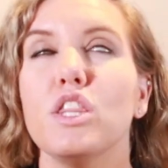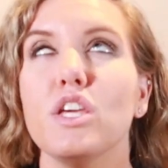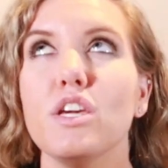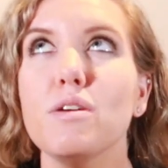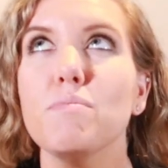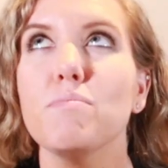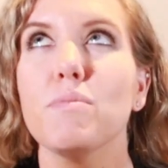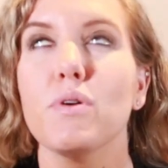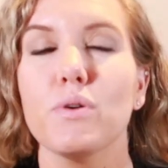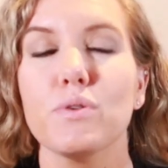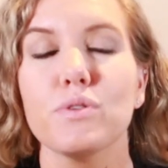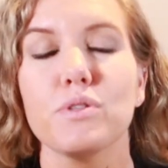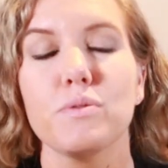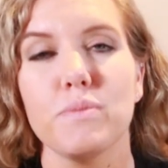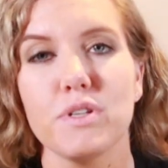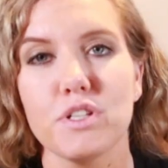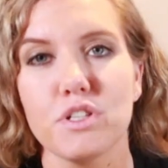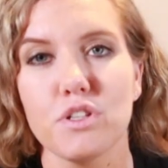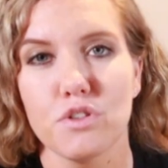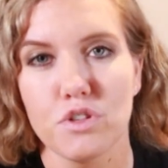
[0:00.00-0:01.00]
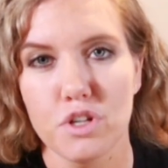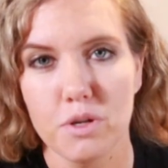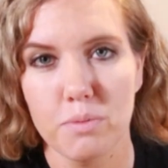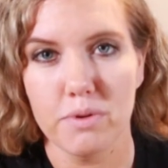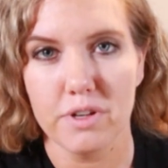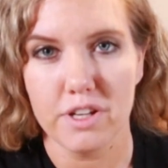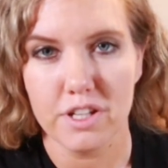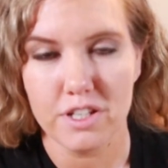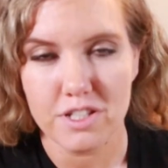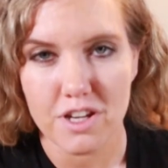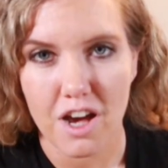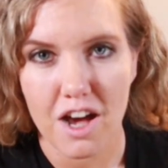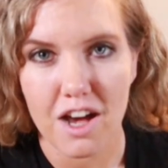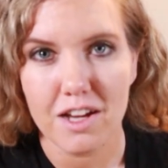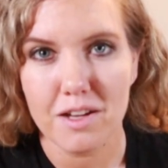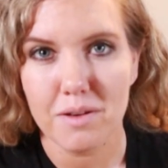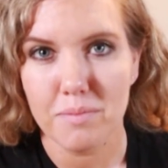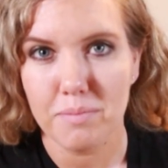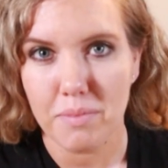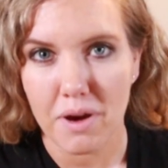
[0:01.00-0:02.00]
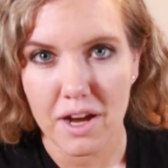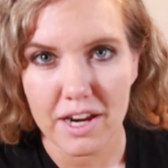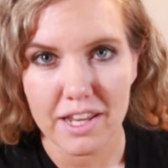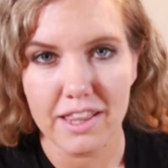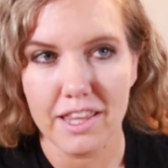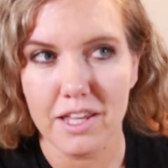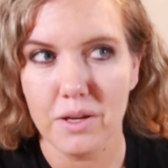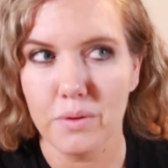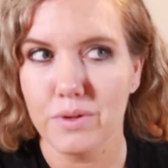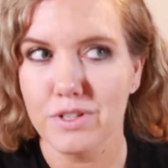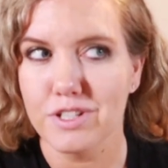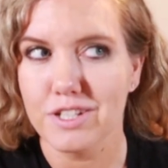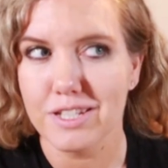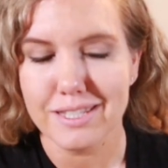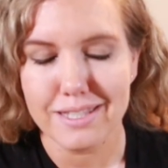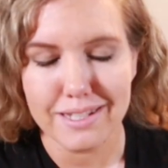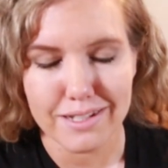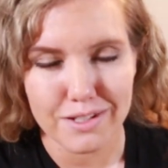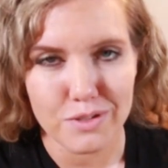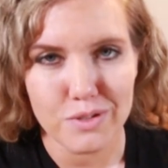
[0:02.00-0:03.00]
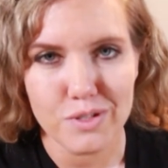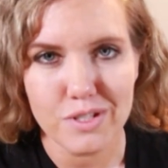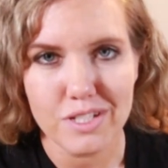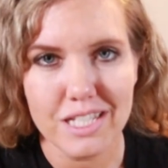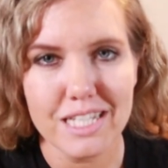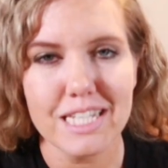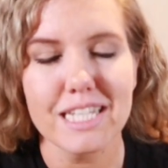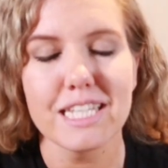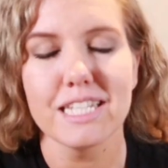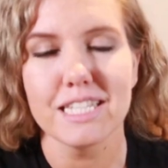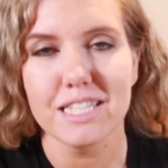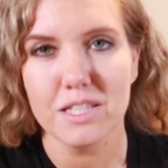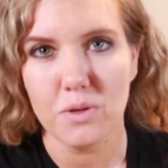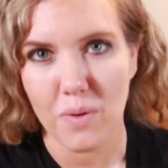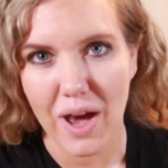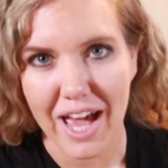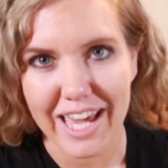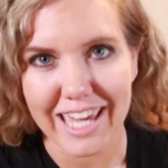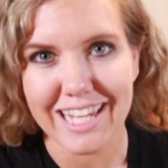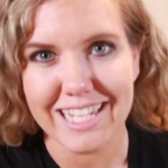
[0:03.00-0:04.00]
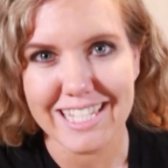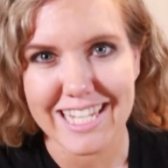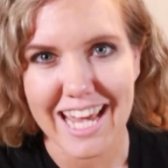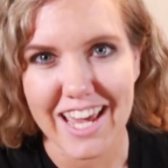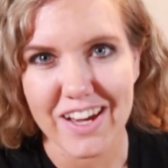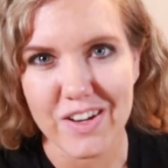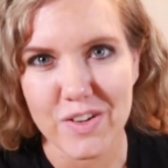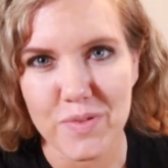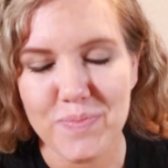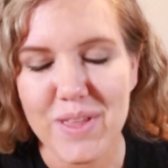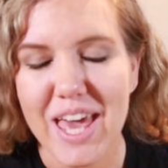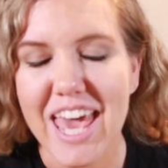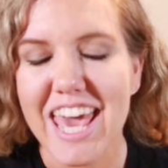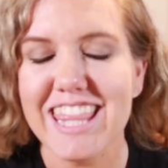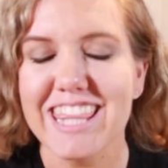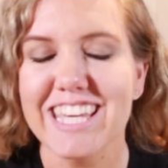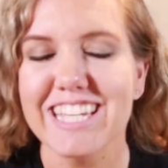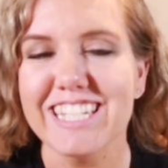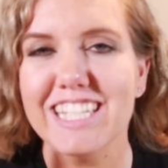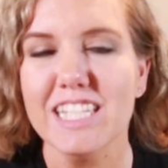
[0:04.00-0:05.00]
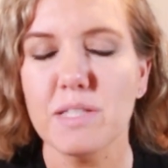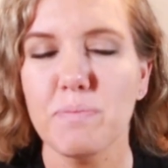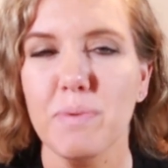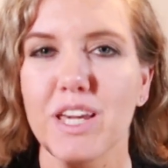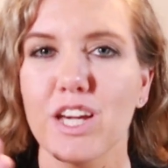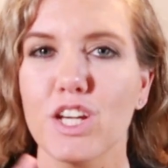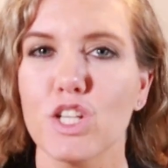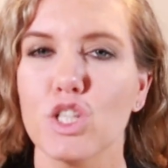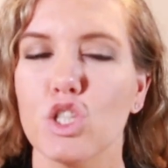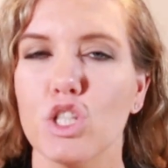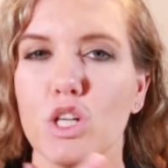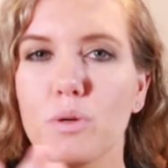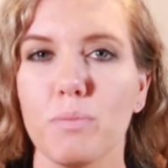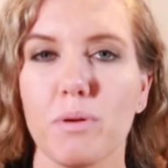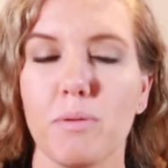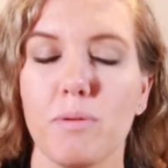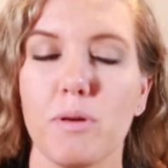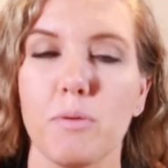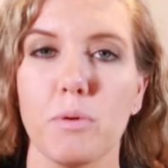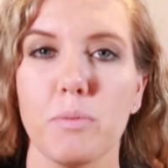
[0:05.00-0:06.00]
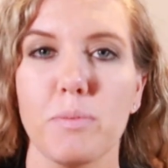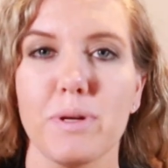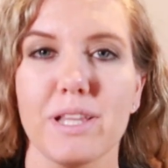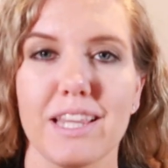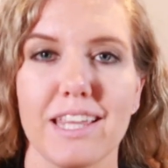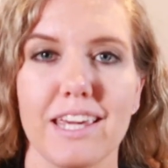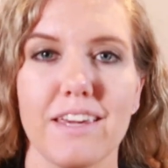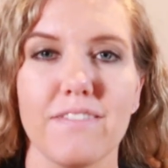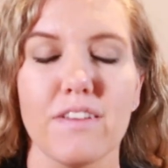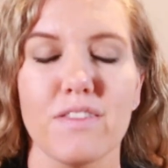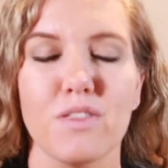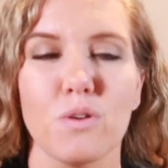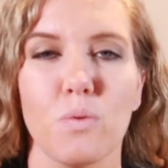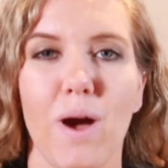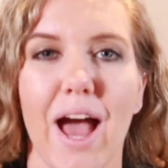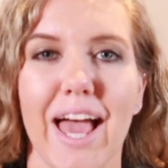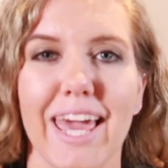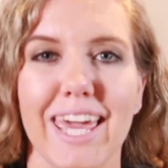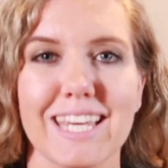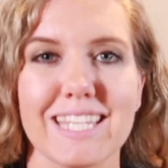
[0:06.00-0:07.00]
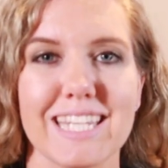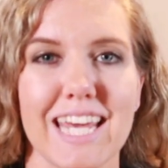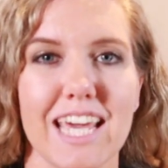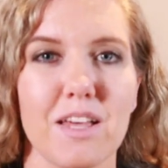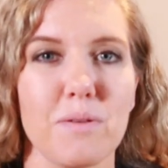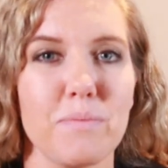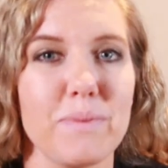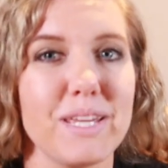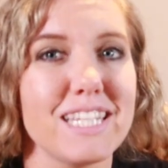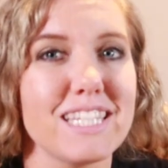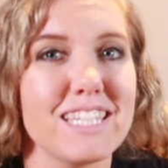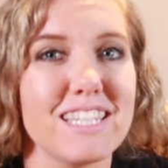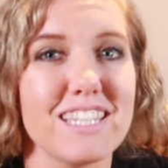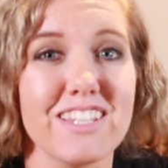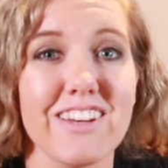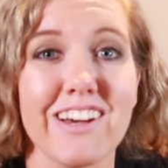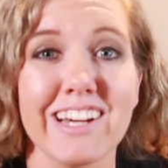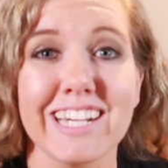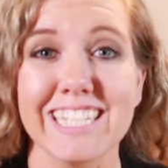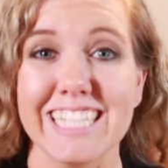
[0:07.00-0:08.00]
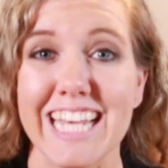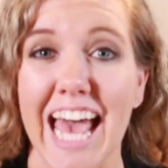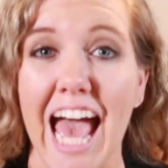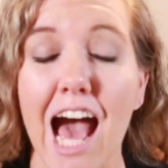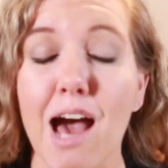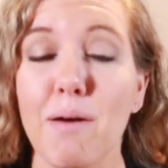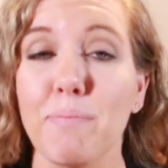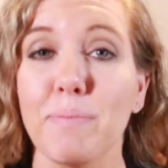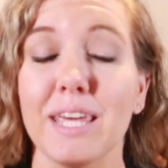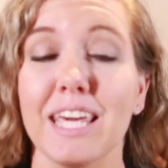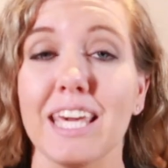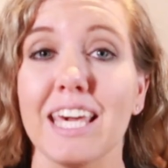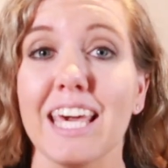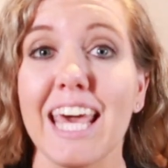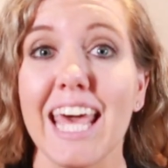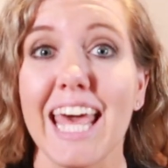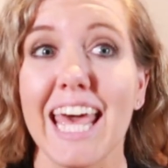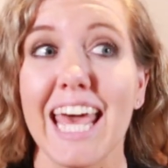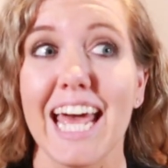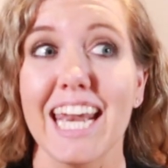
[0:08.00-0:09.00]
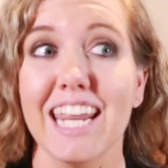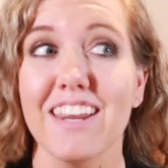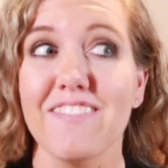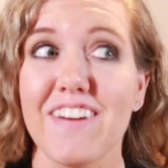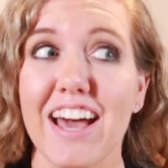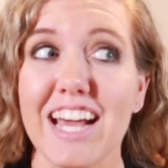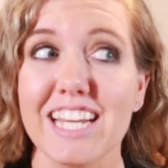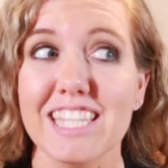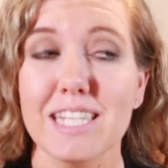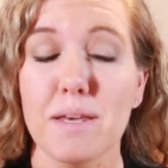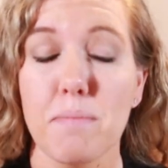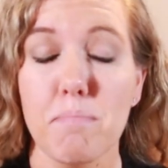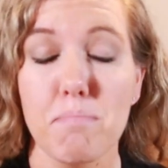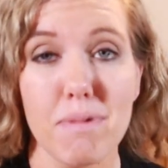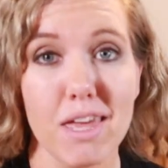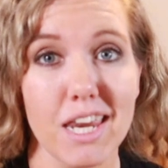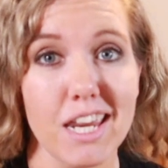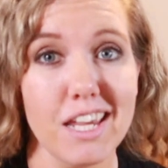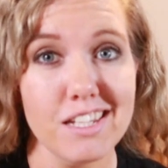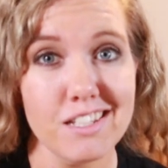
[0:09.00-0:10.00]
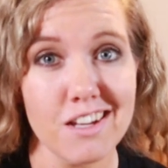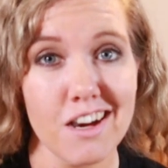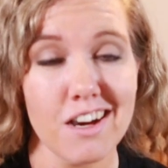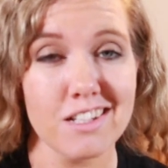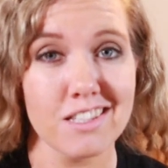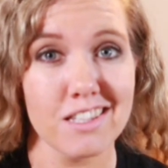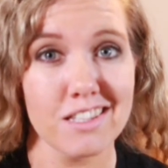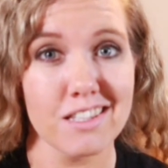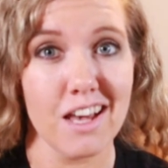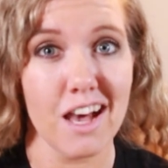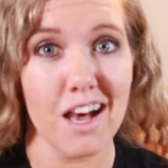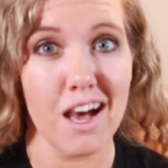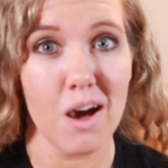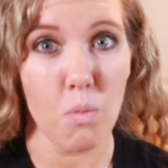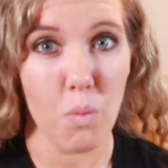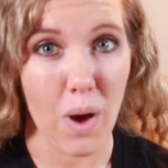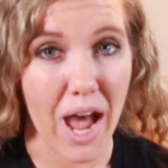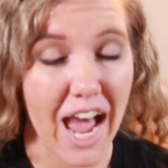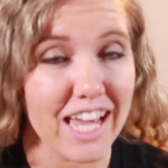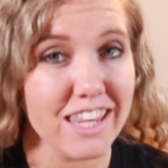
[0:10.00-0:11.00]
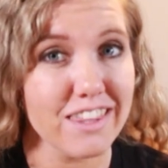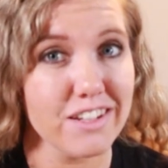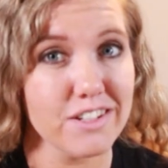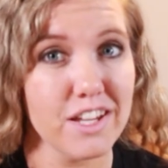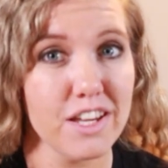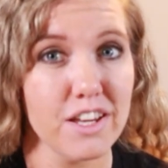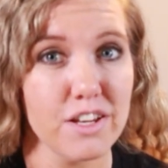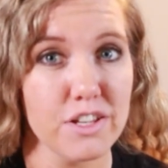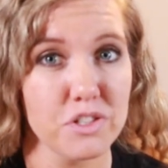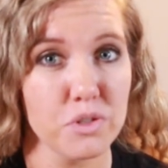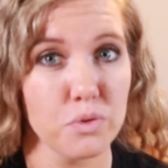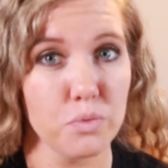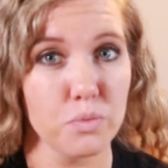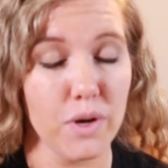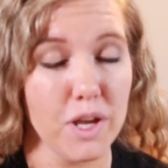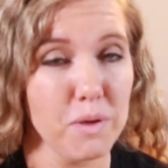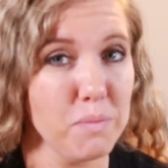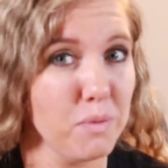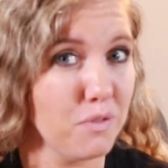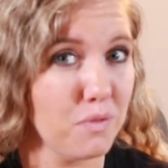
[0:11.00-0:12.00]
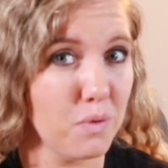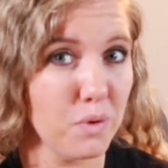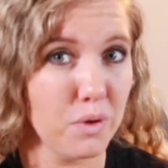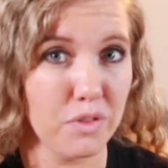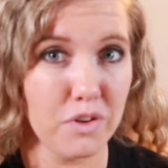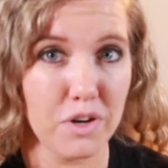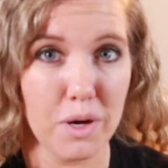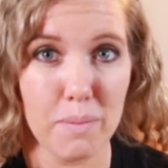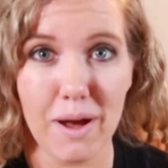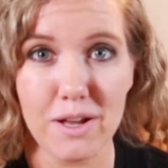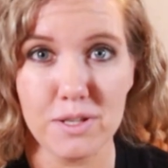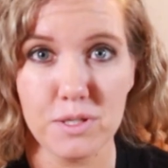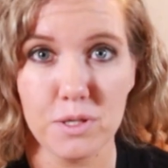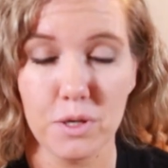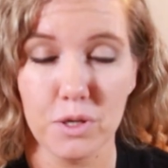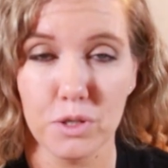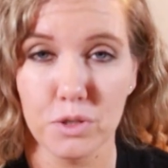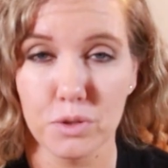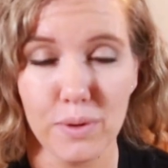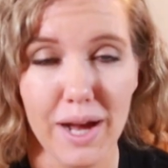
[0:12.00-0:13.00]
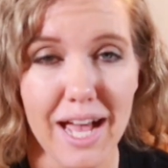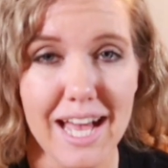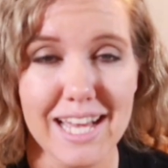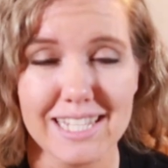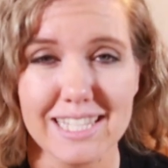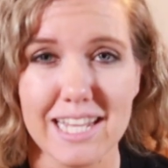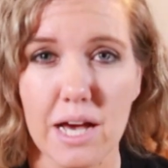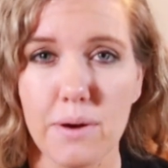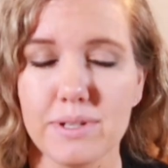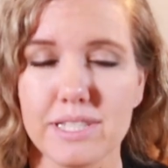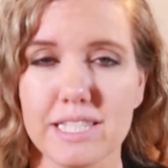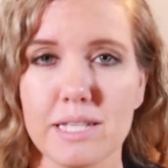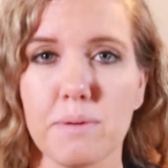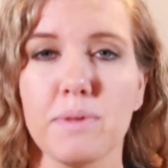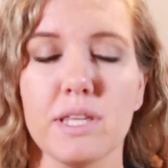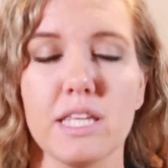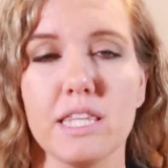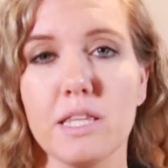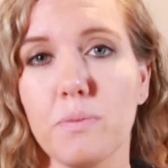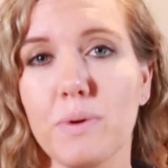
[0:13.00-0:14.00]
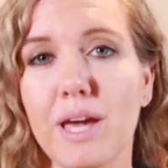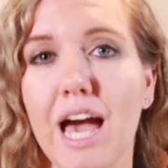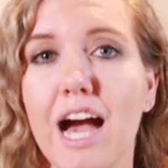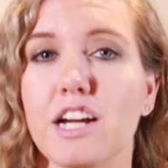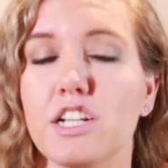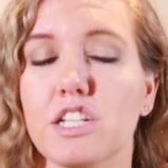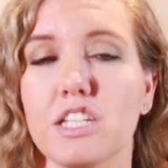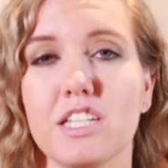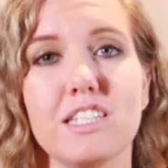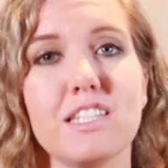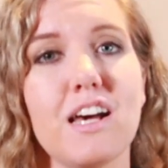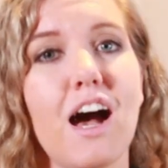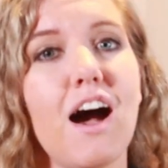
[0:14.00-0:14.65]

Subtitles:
the most misinterpreted dog body language signal is the wagging tail. This is because so many people believe that the wagging tail means the dog is happy. And in fact, many dogs wag their tails right before they're about to aggress. That was something that we actually